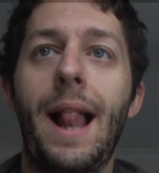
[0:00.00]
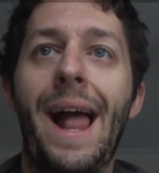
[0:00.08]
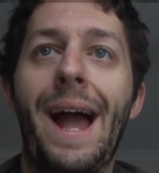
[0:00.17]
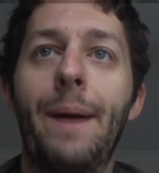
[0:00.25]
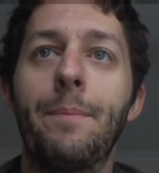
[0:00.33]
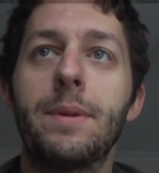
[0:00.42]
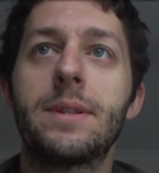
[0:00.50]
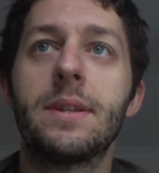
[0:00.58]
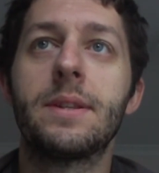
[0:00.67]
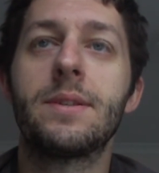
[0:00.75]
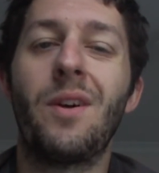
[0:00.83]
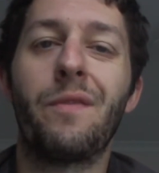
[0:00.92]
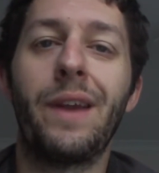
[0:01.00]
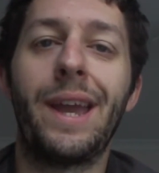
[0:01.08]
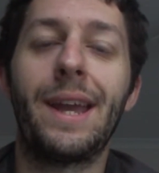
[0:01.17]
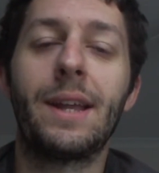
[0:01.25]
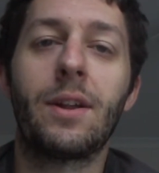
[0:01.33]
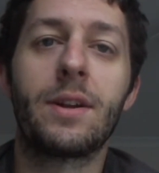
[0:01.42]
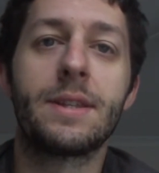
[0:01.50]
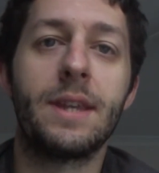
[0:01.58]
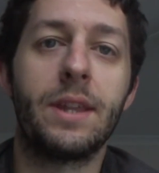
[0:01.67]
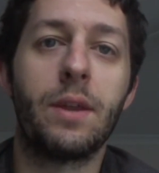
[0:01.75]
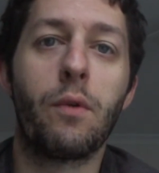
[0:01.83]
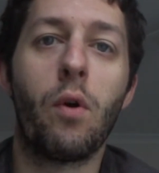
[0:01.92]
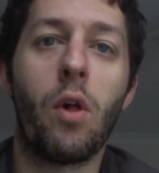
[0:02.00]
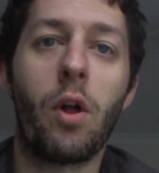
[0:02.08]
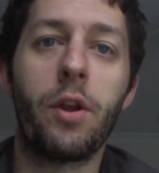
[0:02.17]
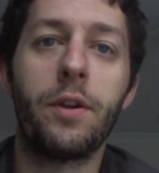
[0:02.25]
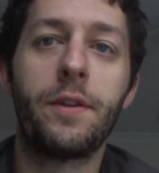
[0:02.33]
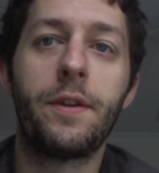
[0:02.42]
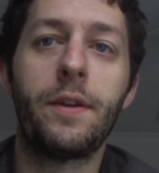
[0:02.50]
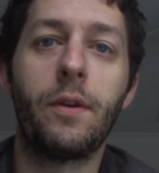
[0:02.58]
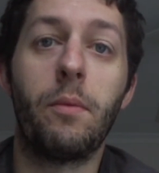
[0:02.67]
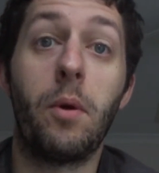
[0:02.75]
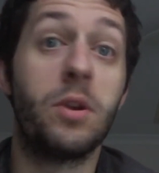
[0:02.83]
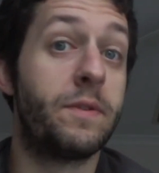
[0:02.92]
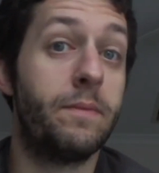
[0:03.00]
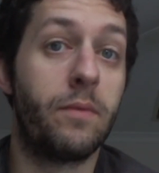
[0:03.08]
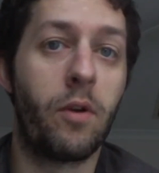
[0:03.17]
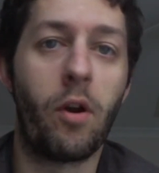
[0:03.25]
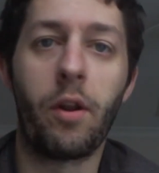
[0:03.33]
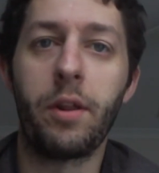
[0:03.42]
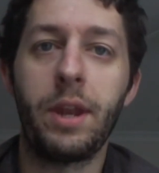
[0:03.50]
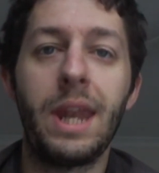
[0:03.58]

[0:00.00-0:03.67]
um, it's it's not fair. Like I said, they're all on it, or most of them are on it.